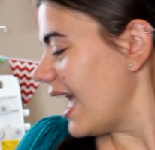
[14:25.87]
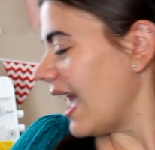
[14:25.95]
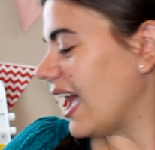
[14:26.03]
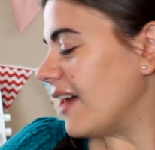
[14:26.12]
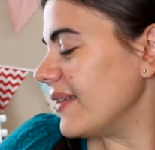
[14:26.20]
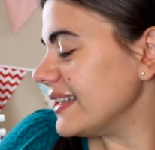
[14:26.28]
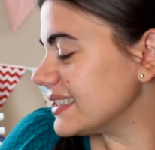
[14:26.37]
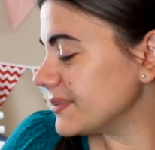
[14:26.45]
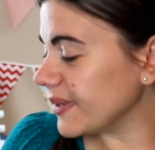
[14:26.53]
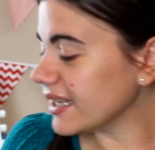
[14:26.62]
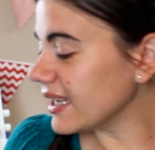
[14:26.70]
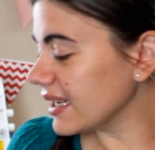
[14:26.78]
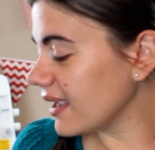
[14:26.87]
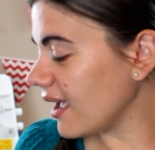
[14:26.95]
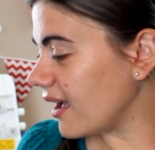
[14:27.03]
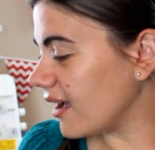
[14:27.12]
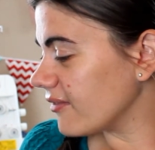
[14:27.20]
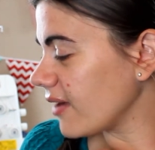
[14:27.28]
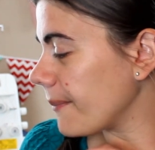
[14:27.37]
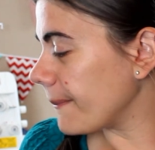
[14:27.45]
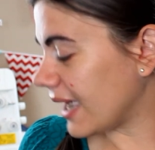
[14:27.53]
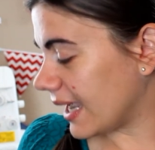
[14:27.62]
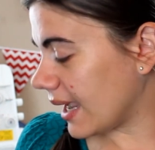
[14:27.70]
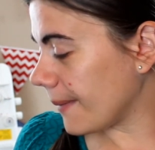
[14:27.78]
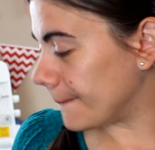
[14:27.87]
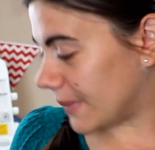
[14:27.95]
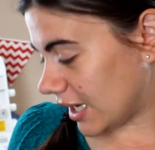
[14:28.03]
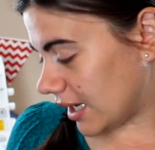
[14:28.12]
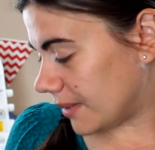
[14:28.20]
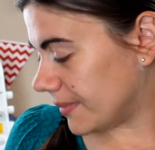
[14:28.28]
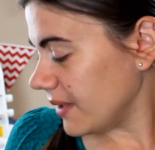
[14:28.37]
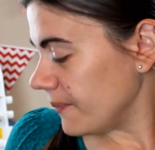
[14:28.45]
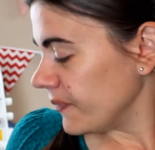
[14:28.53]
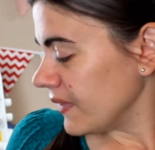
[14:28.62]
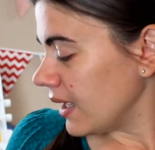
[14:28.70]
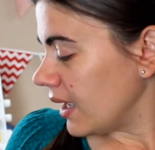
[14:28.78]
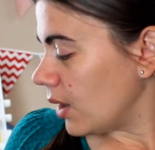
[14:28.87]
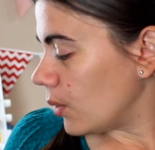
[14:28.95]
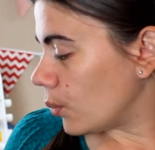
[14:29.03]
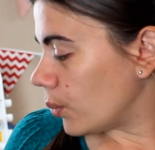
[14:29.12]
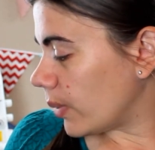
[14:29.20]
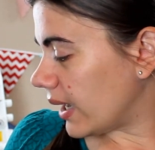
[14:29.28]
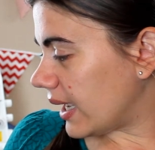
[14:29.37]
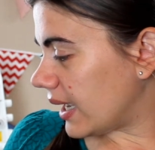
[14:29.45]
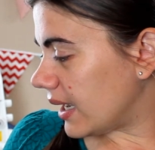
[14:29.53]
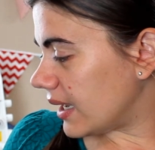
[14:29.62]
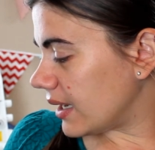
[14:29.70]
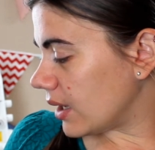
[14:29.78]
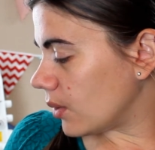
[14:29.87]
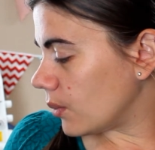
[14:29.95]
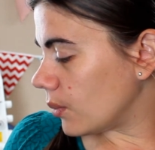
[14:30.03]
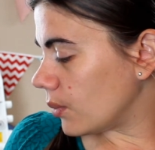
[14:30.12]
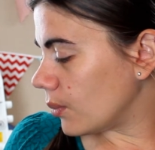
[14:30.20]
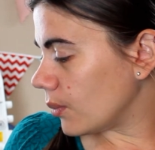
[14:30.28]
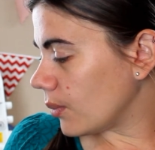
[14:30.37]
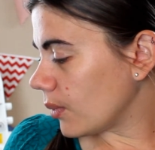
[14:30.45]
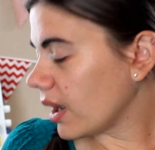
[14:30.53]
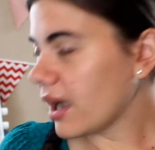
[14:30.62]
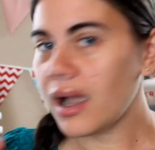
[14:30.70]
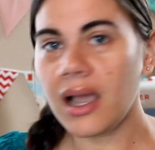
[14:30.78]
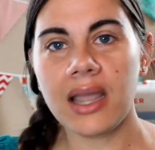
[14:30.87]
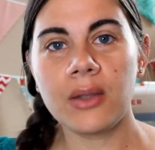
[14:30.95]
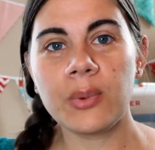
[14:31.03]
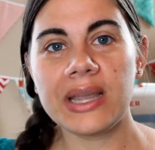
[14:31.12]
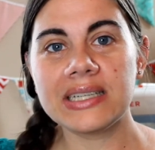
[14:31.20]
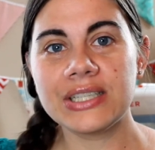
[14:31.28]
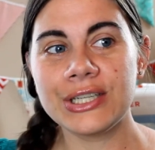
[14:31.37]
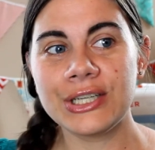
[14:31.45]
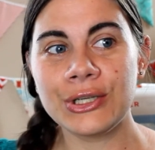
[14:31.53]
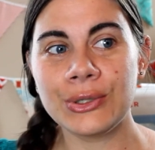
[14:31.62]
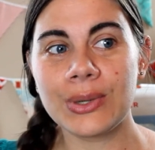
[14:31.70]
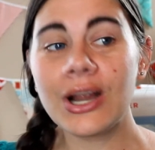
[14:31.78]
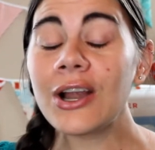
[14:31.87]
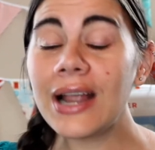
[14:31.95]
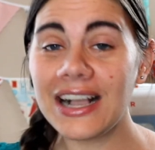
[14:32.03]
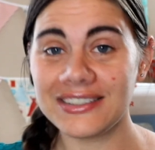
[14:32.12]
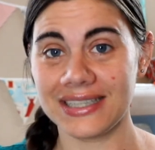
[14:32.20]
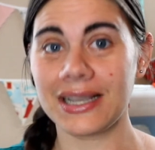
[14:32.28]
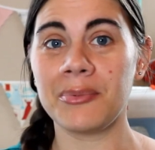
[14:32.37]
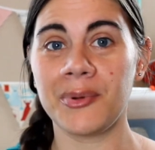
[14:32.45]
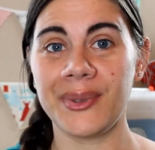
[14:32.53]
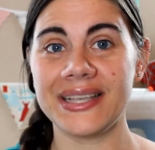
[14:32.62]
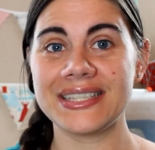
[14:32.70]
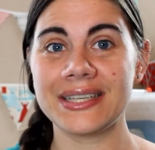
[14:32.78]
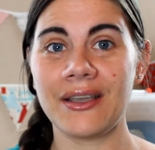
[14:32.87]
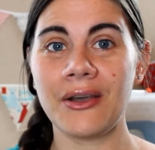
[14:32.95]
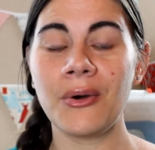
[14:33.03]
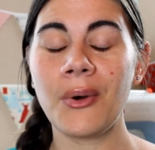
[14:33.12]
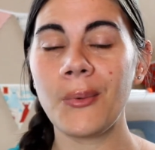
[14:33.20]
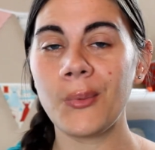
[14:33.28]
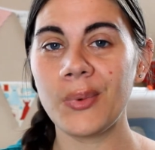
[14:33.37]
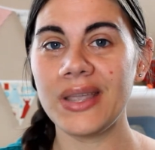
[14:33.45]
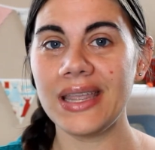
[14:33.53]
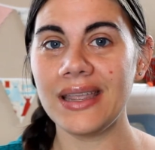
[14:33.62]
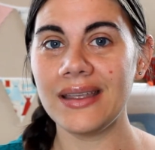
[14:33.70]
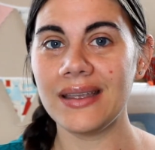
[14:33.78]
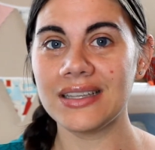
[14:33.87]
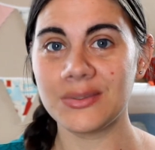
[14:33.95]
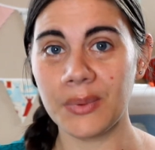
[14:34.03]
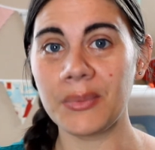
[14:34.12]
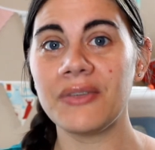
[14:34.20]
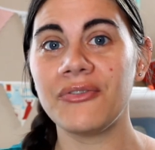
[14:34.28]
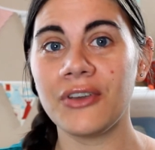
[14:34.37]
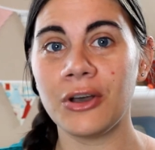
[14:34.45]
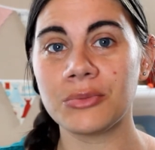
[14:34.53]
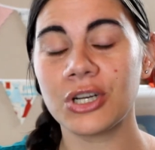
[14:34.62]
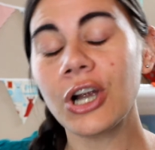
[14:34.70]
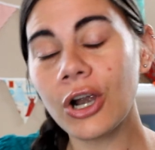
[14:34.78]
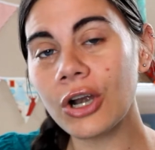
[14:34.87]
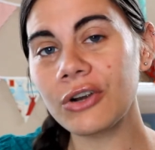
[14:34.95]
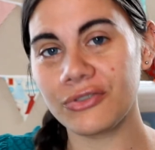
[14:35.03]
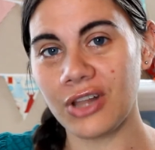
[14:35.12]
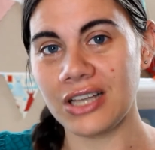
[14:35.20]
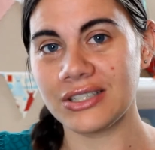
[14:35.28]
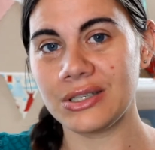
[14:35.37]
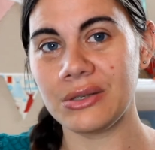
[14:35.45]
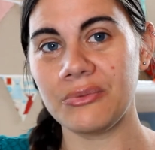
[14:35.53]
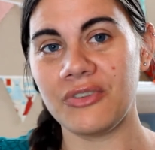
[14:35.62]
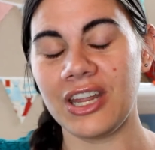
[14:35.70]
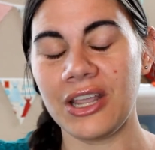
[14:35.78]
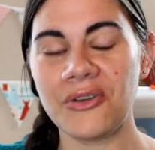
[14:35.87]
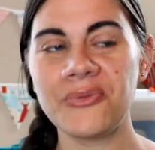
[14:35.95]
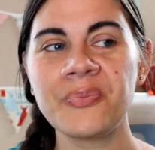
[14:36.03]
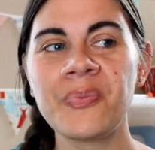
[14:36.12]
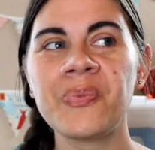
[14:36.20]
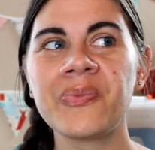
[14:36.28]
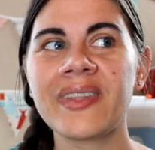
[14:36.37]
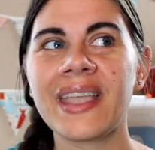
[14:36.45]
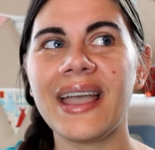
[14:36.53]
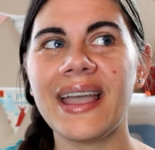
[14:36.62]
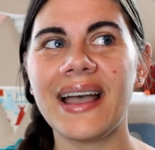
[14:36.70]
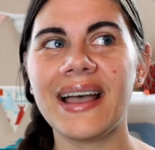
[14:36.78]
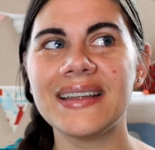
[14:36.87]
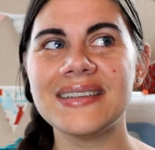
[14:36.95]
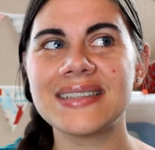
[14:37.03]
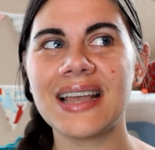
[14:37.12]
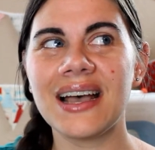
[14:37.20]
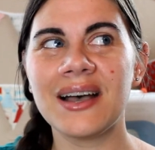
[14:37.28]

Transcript: And speaking of my mom, when I went to her house a couple weeks ago, is when we filmed her Flosstube video, and